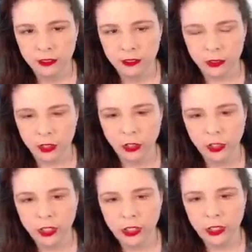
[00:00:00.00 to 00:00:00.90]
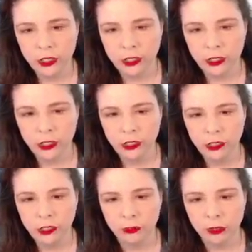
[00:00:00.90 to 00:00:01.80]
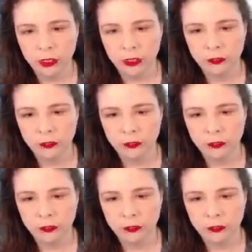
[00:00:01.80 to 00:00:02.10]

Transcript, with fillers: And we're cooking, and we've got